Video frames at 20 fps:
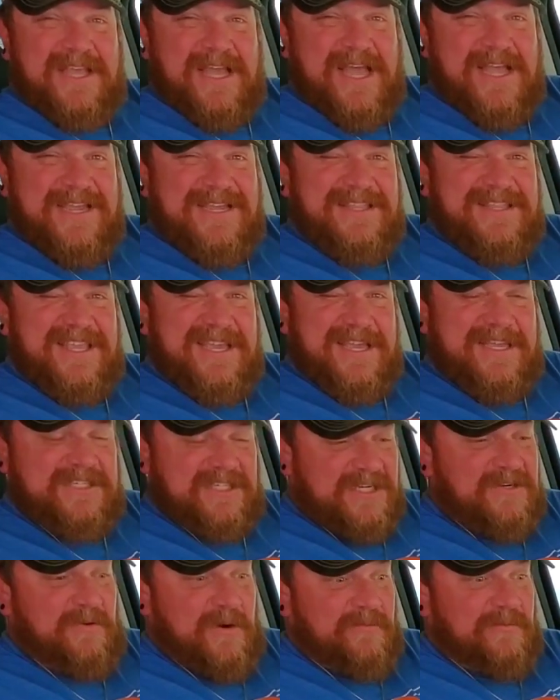I
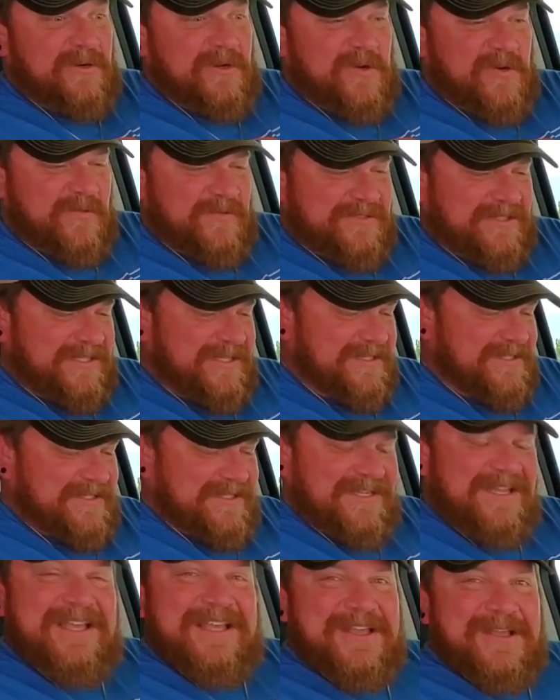see where we're going with this.
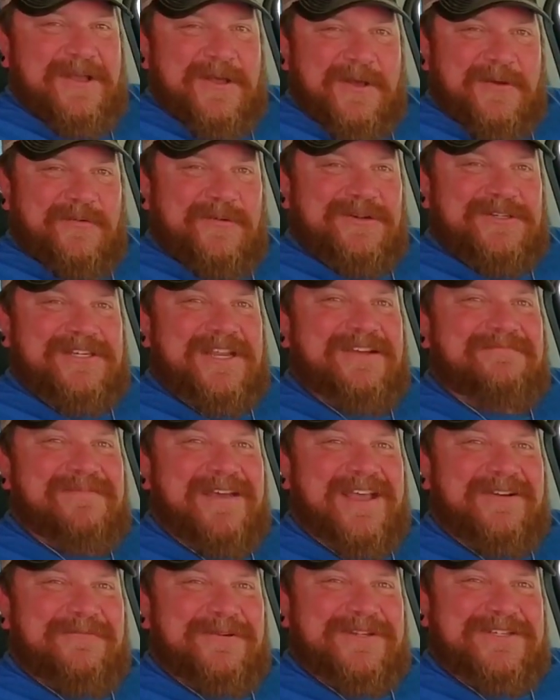We'll check
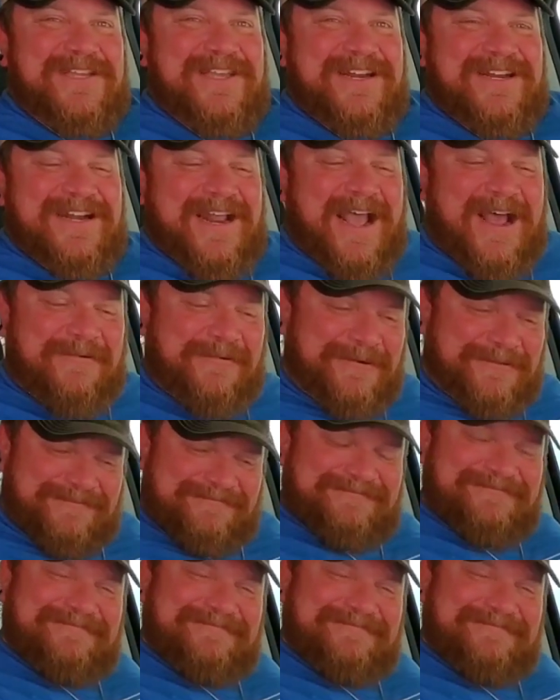back with you in an hour.